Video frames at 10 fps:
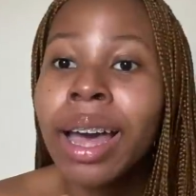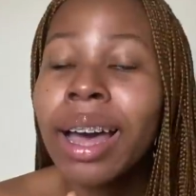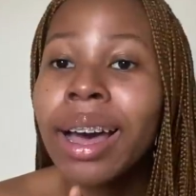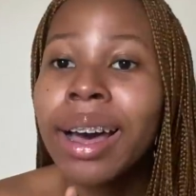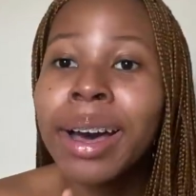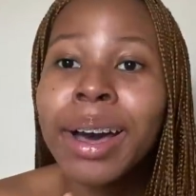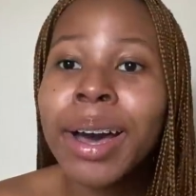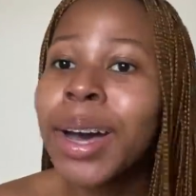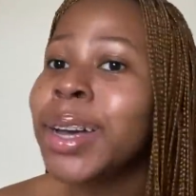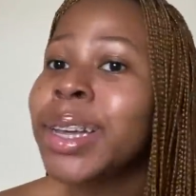
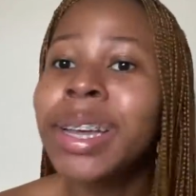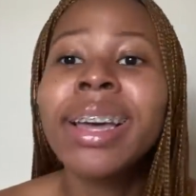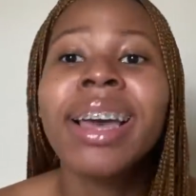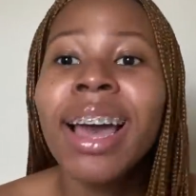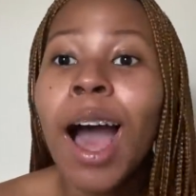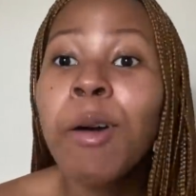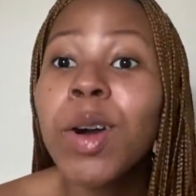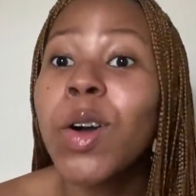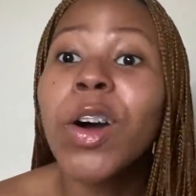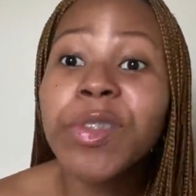our
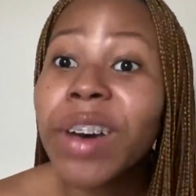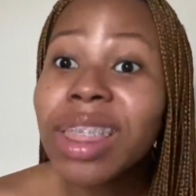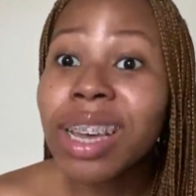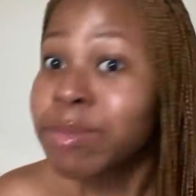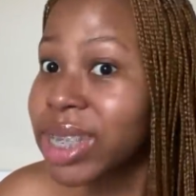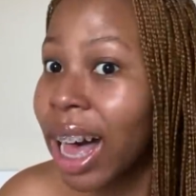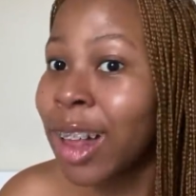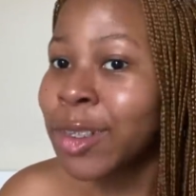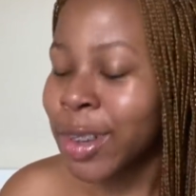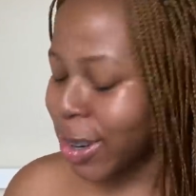godfather
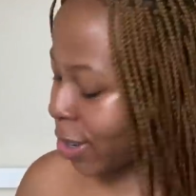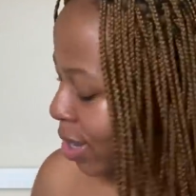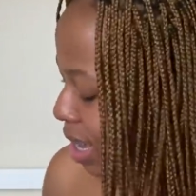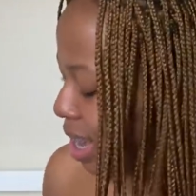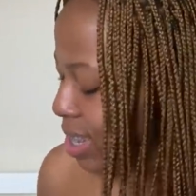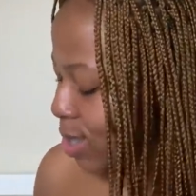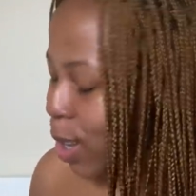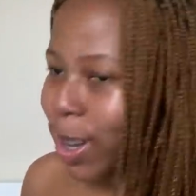himself, you know. So